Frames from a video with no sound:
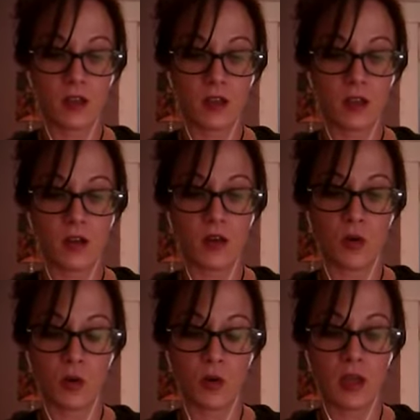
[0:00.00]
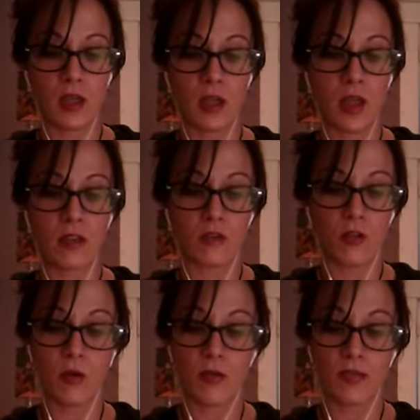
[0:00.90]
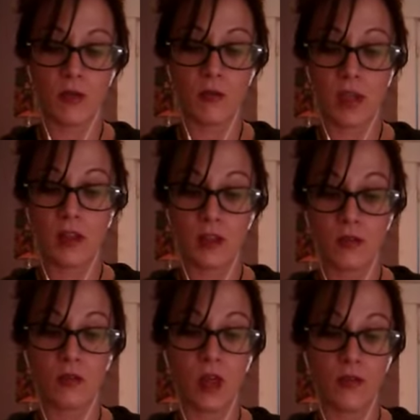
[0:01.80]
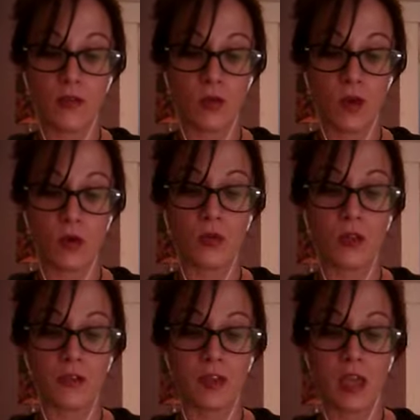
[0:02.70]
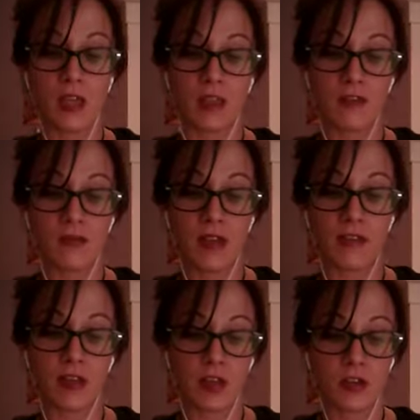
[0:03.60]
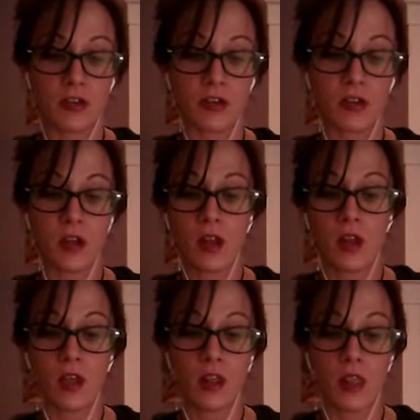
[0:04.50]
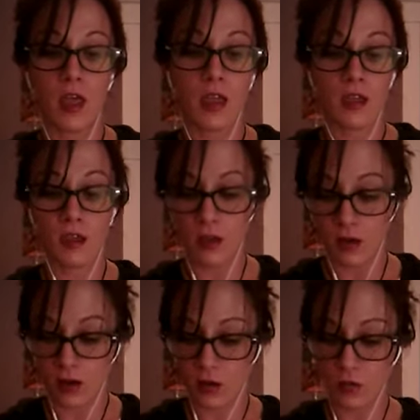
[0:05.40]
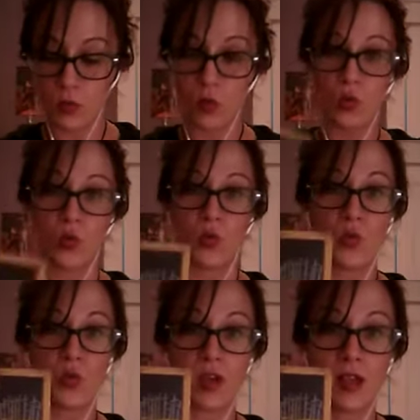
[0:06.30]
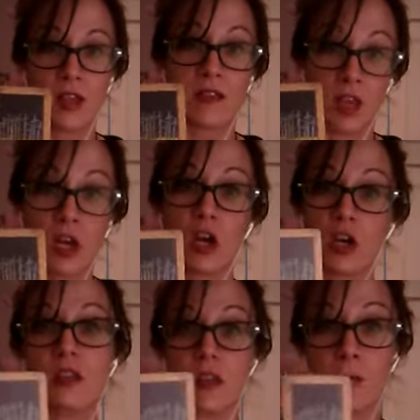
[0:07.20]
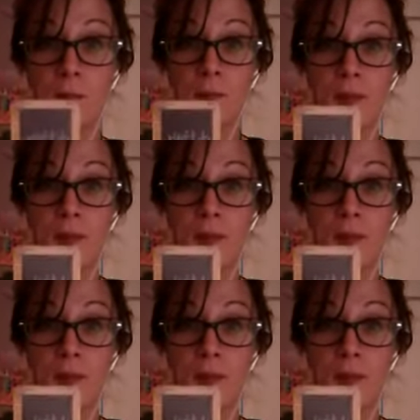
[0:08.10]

you know, and so if they really do love you, though, they'll take this message like, you know, ooh, it's going to hurt them.